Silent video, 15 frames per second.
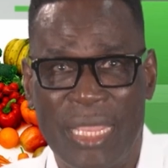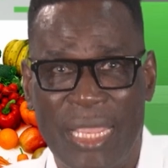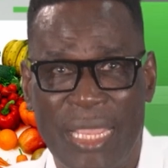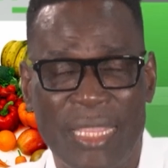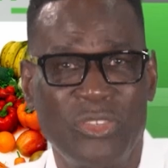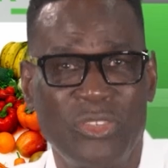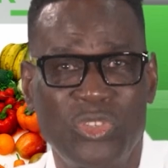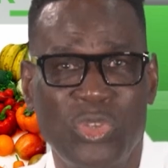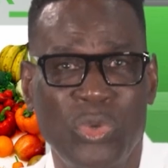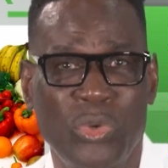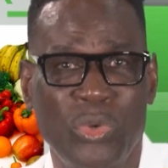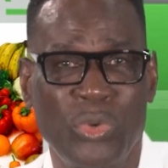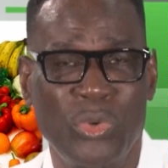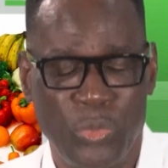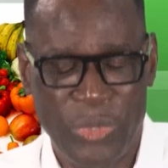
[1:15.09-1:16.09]
And
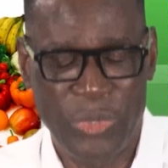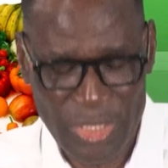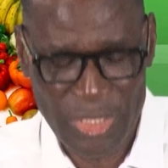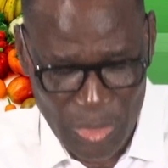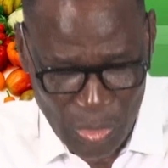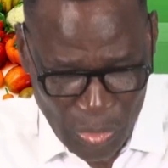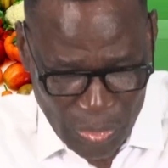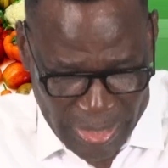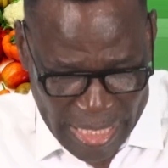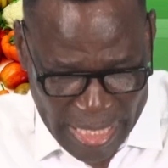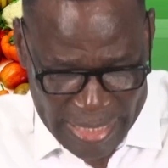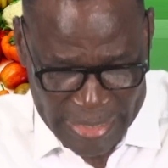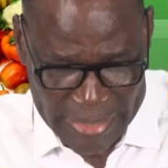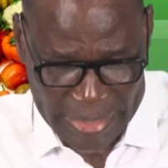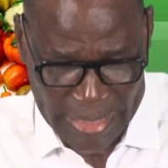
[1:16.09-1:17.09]
so we know
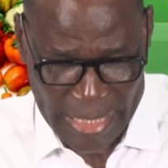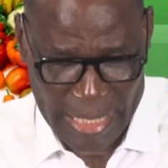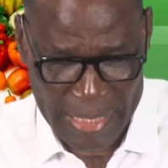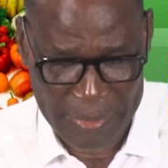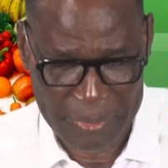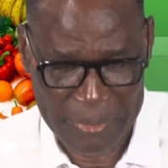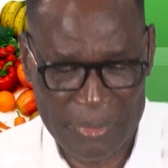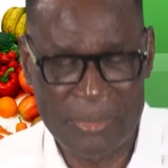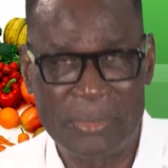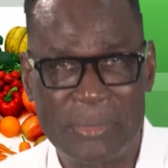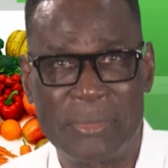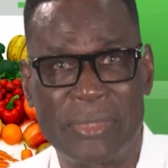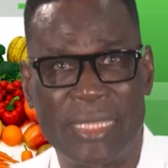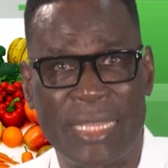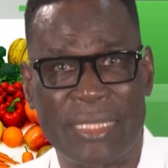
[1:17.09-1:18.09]
that
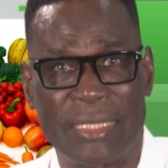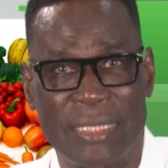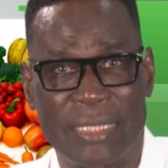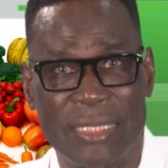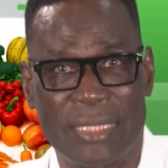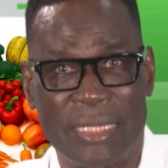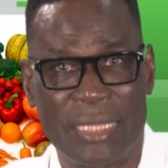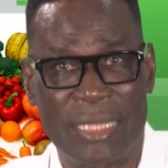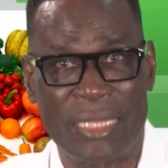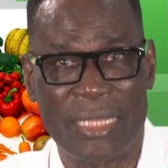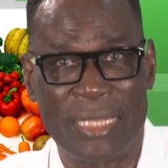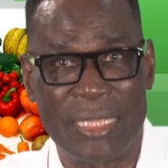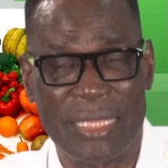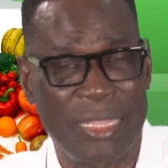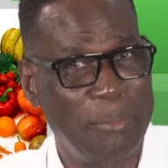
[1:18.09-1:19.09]
that
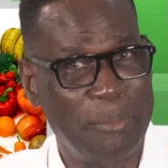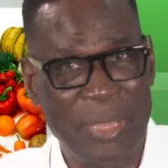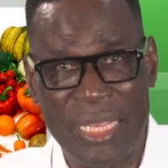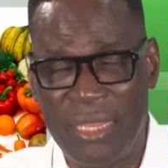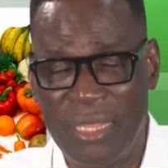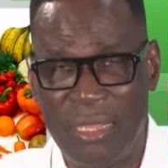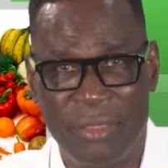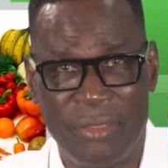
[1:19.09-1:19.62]
there are many